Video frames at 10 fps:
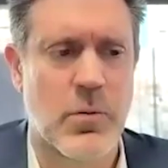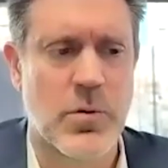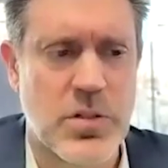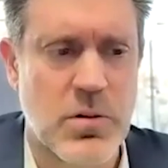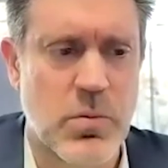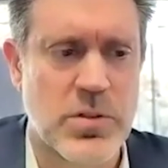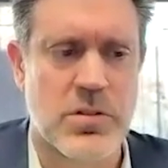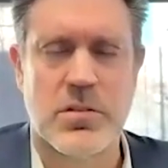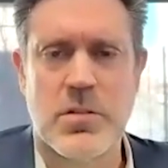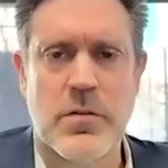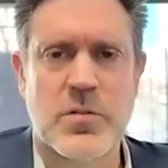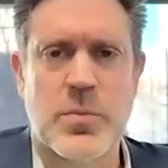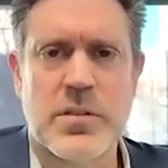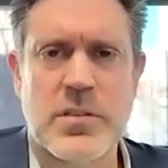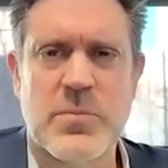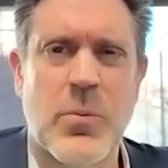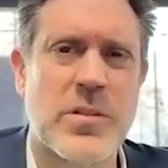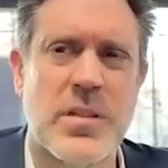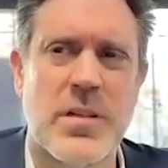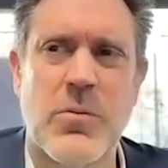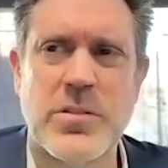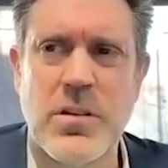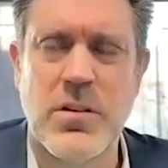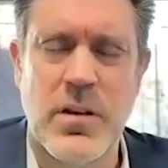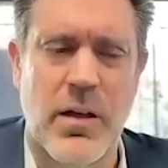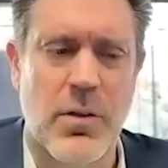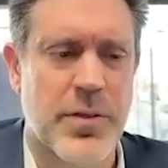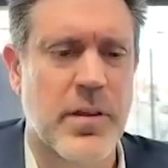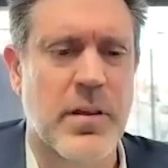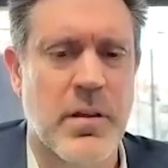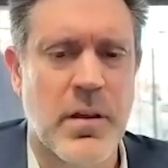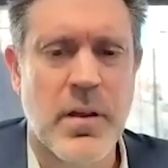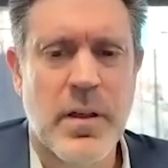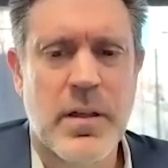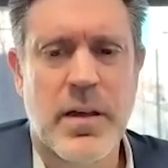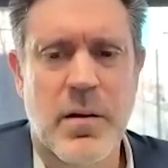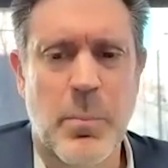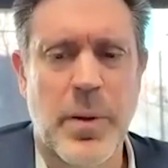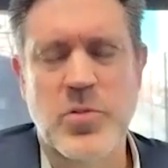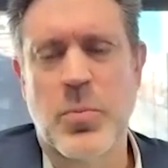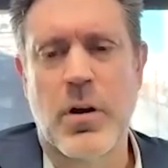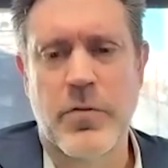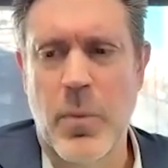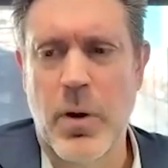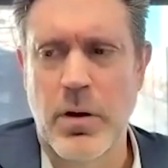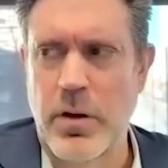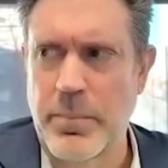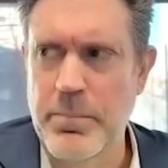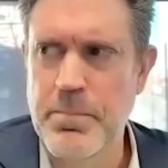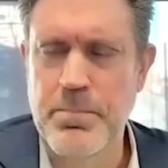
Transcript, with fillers: and what your what yep. your service mix is, but what's a what's a good healthy kind of benchmark for marketing?